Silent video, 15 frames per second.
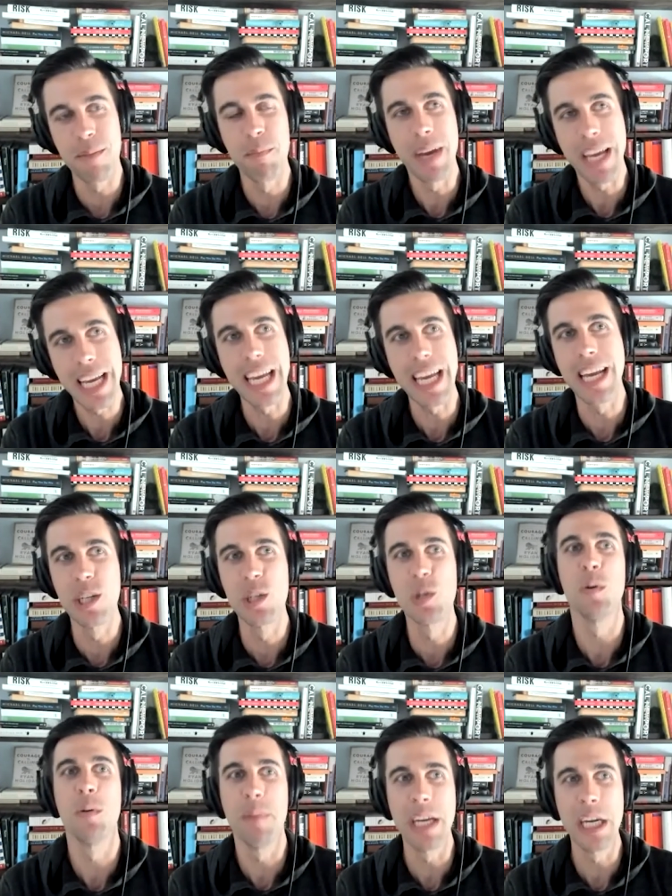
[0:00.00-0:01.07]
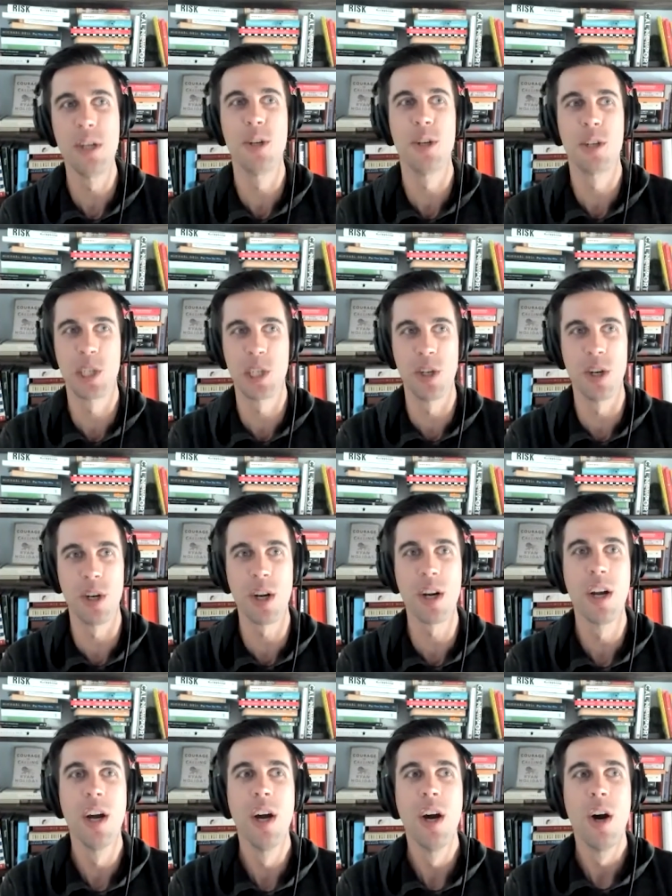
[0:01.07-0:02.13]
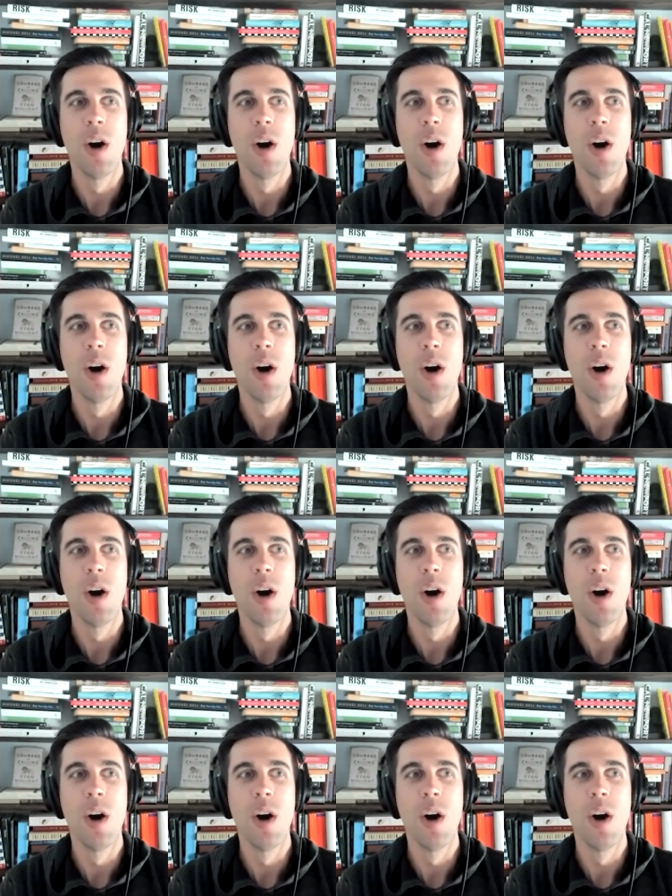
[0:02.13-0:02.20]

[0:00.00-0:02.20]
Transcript: making into a major stir